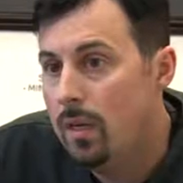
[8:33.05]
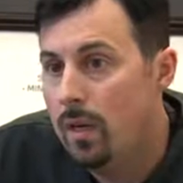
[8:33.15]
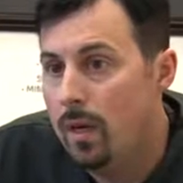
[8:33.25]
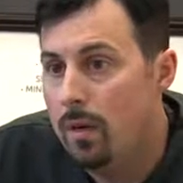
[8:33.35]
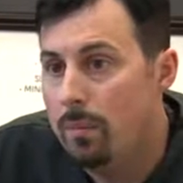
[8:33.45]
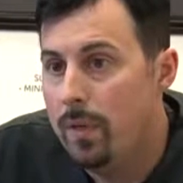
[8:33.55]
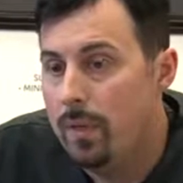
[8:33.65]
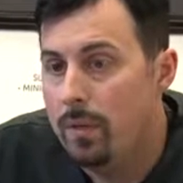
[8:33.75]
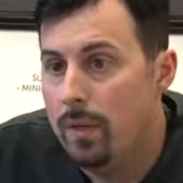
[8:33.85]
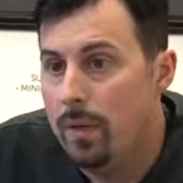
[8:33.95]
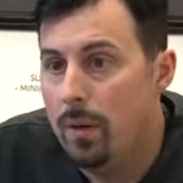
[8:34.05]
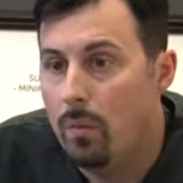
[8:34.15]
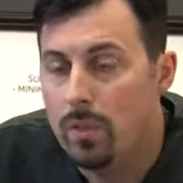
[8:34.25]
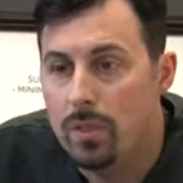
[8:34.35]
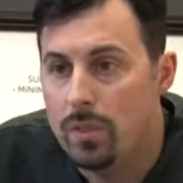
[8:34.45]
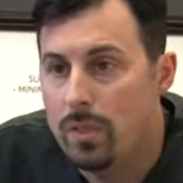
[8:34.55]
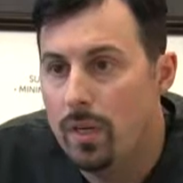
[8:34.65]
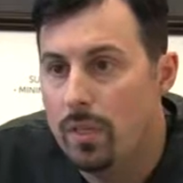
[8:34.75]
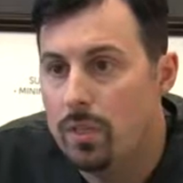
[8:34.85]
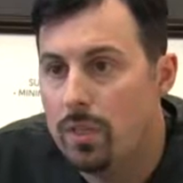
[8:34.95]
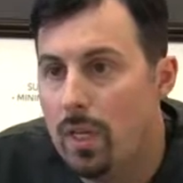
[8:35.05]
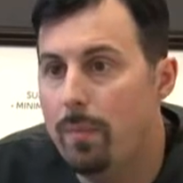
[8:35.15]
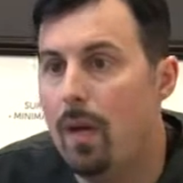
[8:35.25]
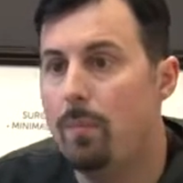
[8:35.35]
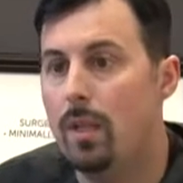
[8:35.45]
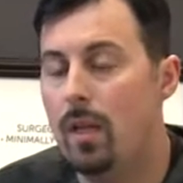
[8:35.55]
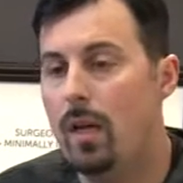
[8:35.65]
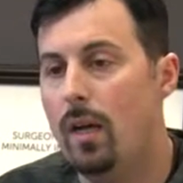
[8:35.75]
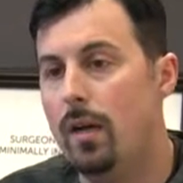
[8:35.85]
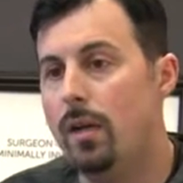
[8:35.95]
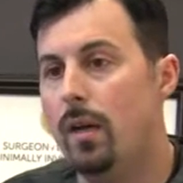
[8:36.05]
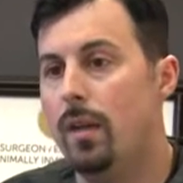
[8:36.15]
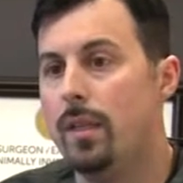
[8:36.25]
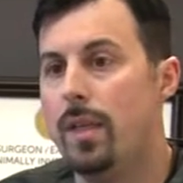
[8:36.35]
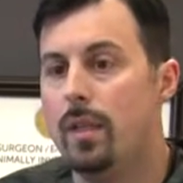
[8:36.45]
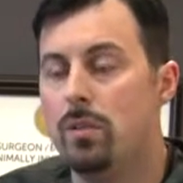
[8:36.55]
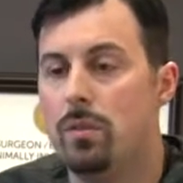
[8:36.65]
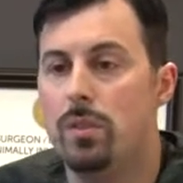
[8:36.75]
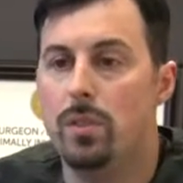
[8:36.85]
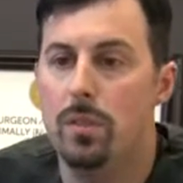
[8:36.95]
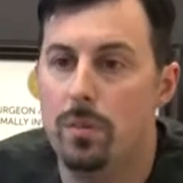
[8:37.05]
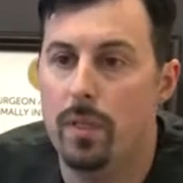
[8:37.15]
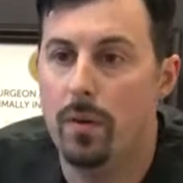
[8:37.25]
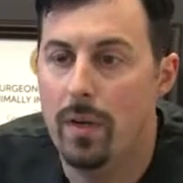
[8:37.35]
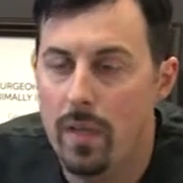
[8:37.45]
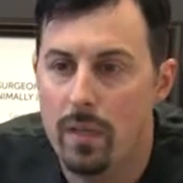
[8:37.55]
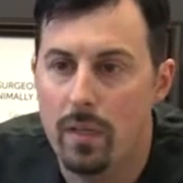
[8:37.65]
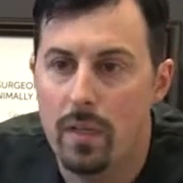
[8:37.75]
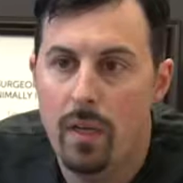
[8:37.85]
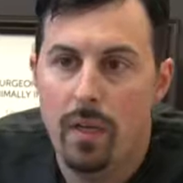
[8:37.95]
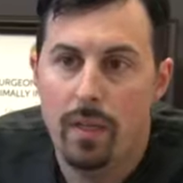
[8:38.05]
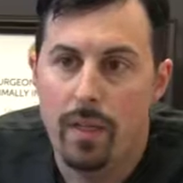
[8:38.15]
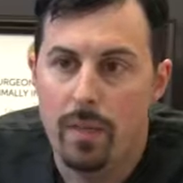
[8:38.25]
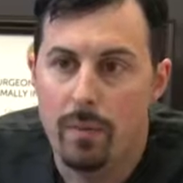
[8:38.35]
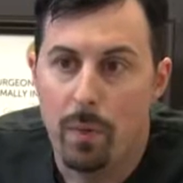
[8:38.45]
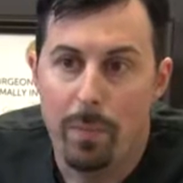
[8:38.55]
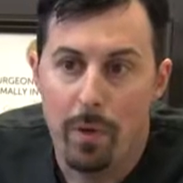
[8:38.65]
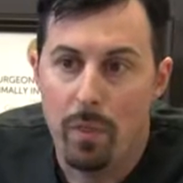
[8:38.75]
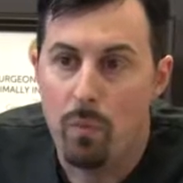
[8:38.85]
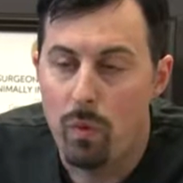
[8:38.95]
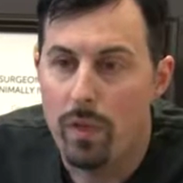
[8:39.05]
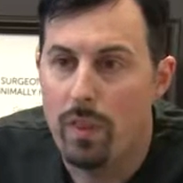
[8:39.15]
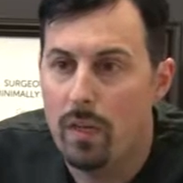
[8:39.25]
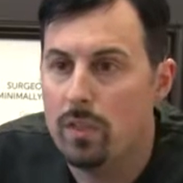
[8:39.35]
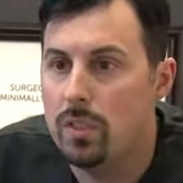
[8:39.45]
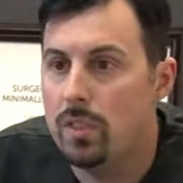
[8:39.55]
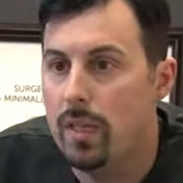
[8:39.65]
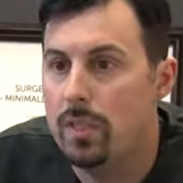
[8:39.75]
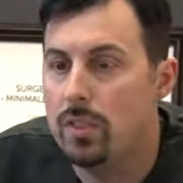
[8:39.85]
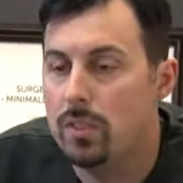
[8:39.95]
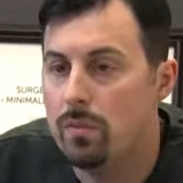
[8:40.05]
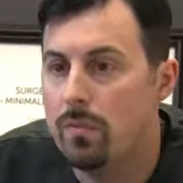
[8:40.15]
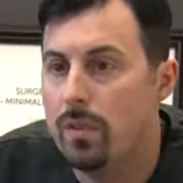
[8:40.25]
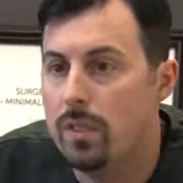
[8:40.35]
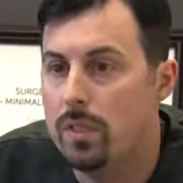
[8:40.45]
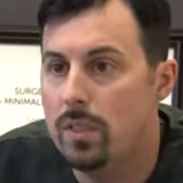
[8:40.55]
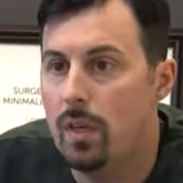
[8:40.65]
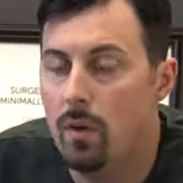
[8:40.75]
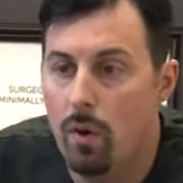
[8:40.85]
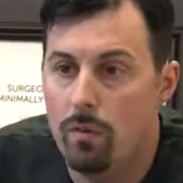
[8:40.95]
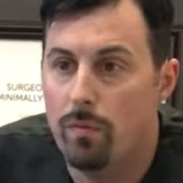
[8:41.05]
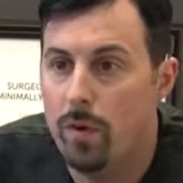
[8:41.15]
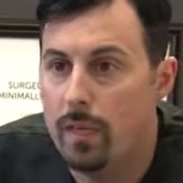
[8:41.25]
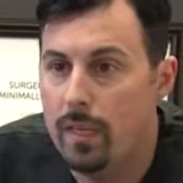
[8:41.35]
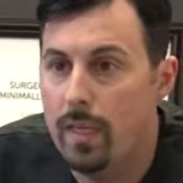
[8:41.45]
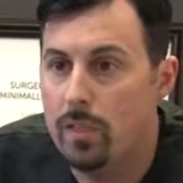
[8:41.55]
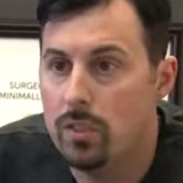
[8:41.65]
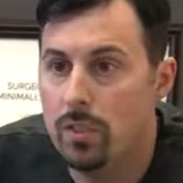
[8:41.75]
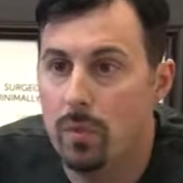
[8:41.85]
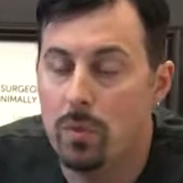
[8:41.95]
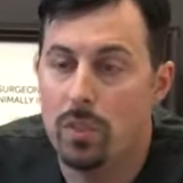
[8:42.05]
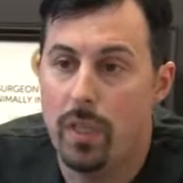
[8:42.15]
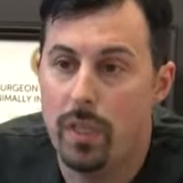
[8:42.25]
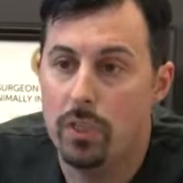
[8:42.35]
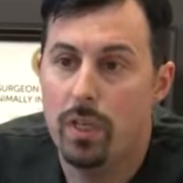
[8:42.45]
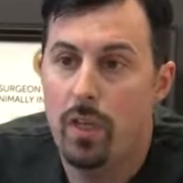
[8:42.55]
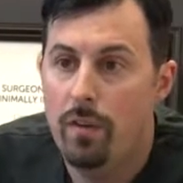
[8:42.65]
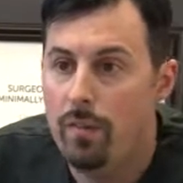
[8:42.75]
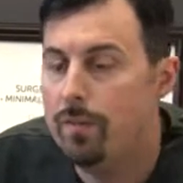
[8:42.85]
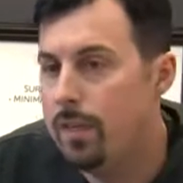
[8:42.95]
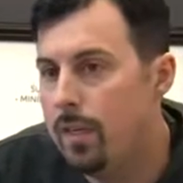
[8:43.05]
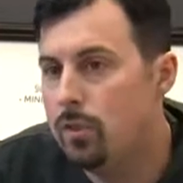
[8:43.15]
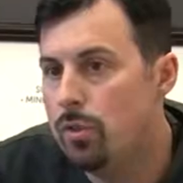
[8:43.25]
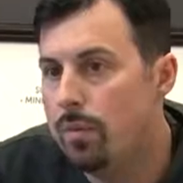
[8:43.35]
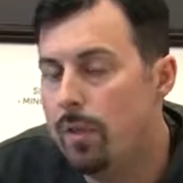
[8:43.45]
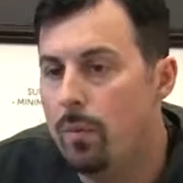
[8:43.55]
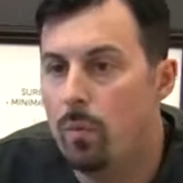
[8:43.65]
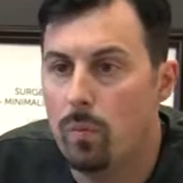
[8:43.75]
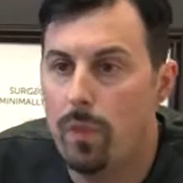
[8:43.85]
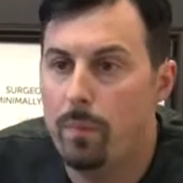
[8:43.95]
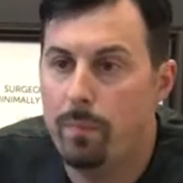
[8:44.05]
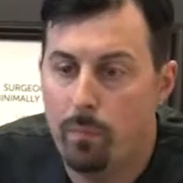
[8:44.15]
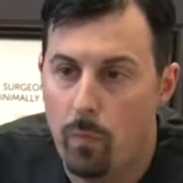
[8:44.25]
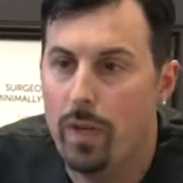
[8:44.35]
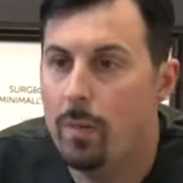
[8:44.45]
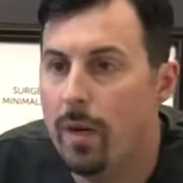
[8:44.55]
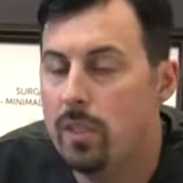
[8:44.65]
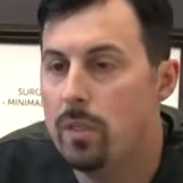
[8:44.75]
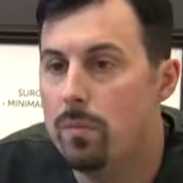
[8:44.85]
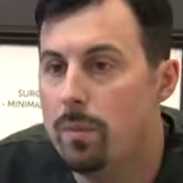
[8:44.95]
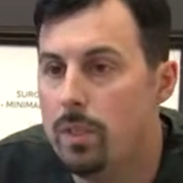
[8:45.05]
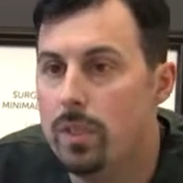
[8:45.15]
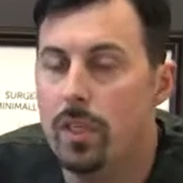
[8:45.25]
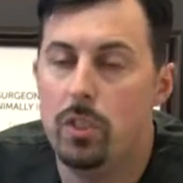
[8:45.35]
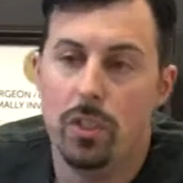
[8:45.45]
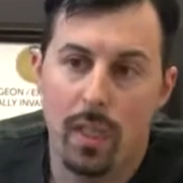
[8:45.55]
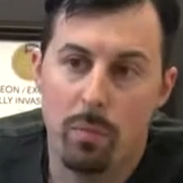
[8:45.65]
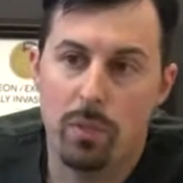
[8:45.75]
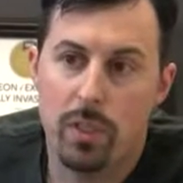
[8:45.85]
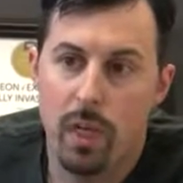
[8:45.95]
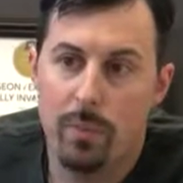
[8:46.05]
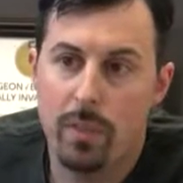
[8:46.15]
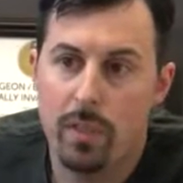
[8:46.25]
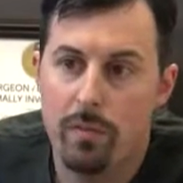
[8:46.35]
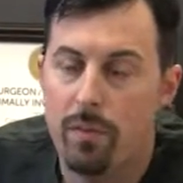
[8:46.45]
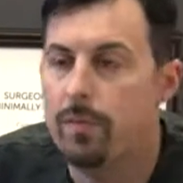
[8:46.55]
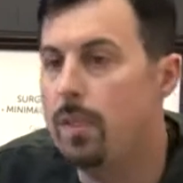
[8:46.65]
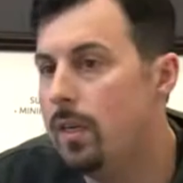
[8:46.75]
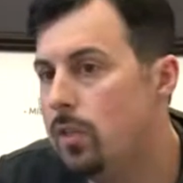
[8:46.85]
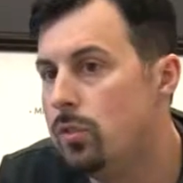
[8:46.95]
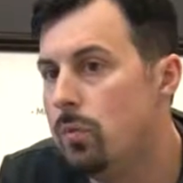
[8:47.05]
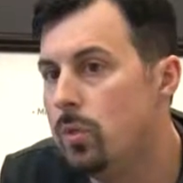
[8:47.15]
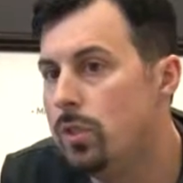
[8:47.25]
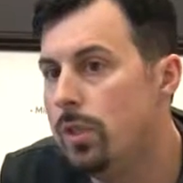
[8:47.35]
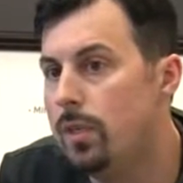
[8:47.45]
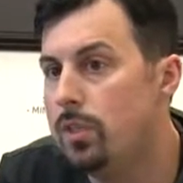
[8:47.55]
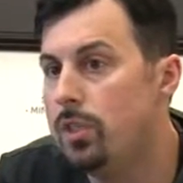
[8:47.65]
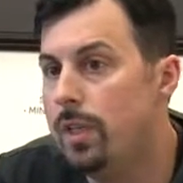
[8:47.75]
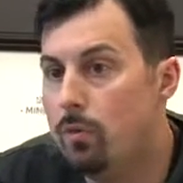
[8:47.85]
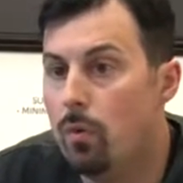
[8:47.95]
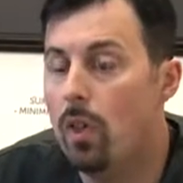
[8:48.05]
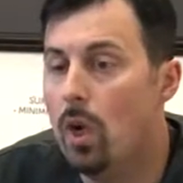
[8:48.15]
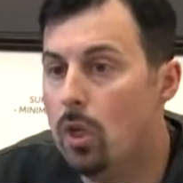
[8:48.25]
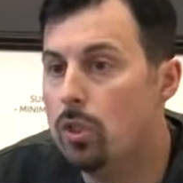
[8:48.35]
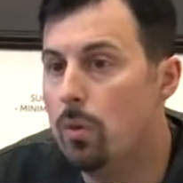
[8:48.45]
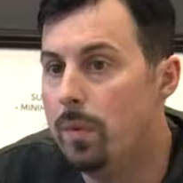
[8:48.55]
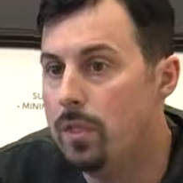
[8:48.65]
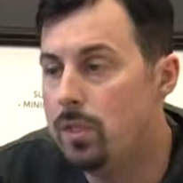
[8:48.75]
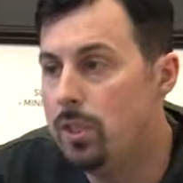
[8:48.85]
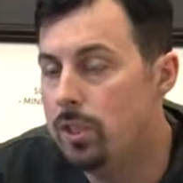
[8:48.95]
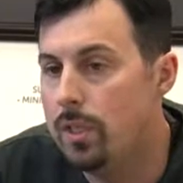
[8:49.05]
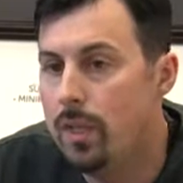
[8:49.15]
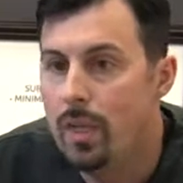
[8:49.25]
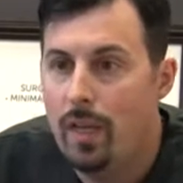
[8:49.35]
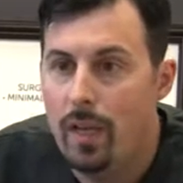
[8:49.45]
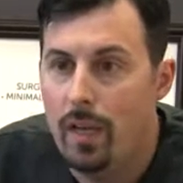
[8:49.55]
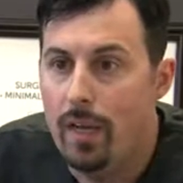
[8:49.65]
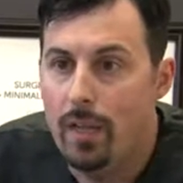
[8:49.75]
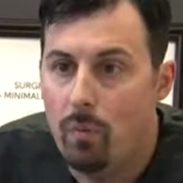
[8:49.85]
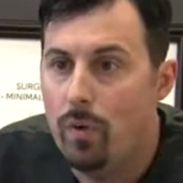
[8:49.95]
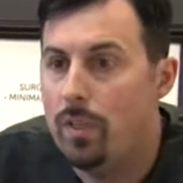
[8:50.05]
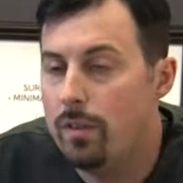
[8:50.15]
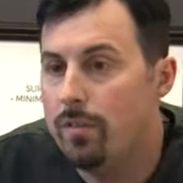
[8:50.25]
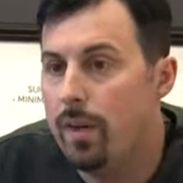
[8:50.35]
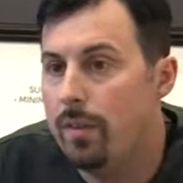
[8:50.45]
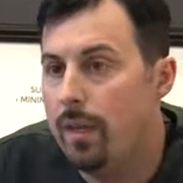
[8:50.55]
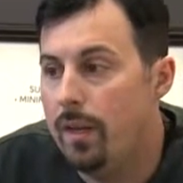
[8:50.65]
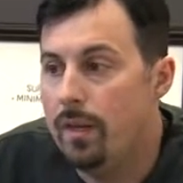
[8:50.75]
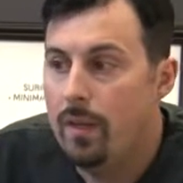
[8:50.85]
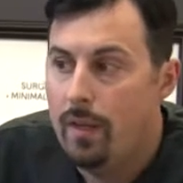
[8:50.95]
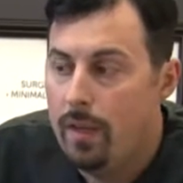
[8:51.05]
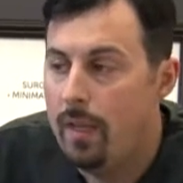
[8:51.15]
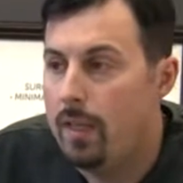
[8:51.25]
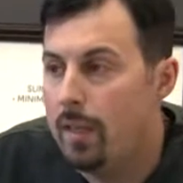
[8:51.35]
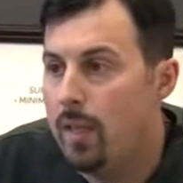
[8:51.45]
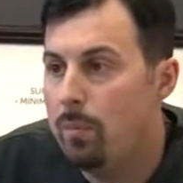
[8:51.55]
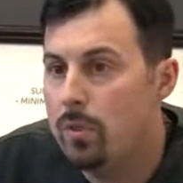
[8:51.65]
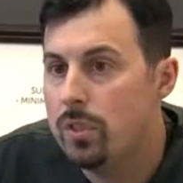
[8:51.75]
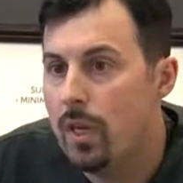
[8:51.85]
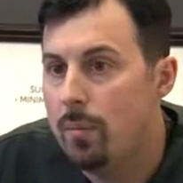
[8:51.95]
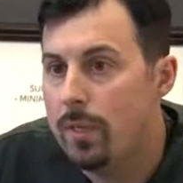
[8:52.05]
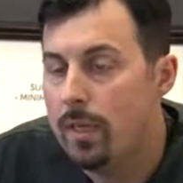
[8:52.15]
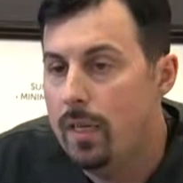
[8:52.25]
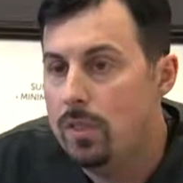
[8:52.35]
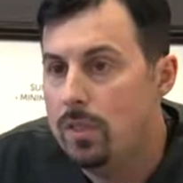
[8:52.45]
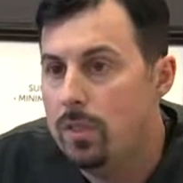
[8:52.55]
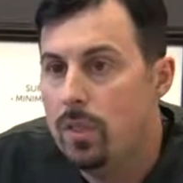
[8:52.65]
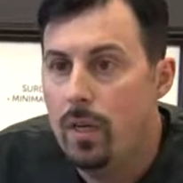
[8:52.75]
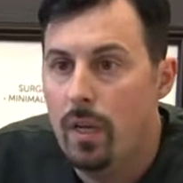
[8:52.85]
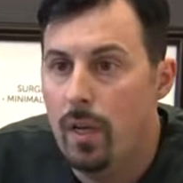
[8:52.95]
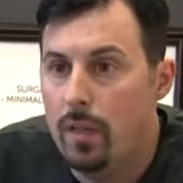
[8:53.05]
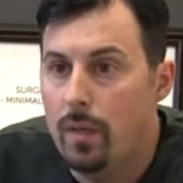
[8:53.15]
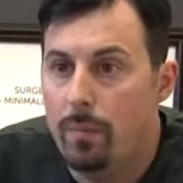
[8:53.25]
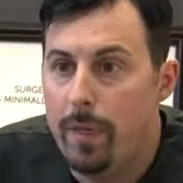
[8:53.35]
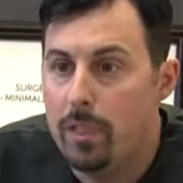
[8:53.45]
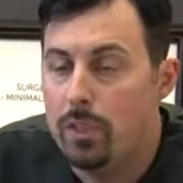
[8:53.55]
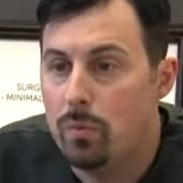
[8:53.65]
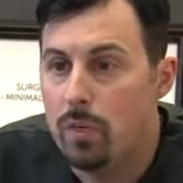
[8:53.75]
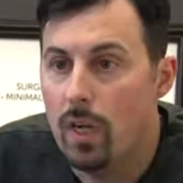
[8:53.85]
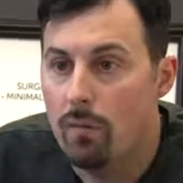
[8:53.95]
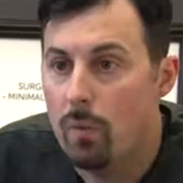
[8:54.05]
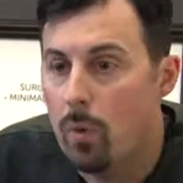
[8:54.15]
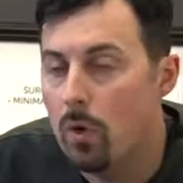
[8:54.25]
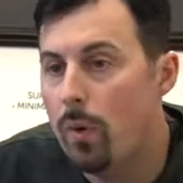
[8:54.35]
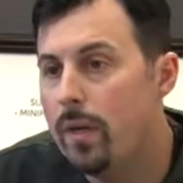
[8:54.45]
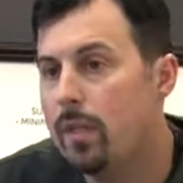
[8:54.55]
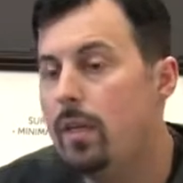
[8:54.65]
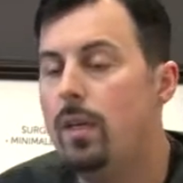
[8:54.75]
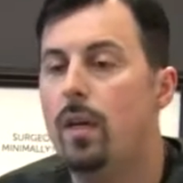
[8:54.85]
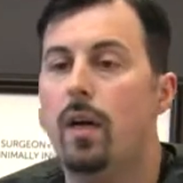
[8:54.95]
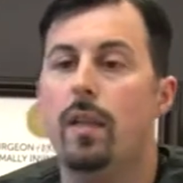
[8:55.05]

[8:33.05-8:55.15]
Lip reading: And a recent study just came out of Milan, the Cancer Institute there in Italy, that compared 3,000 cases of ovarian cancer that was staged. 1,500 of them, they randomized them to be staged laparoscopically, and 1,500 were staged through a large open incision. And they really found that in the laparoscopic cases, the patients recovered more quickly.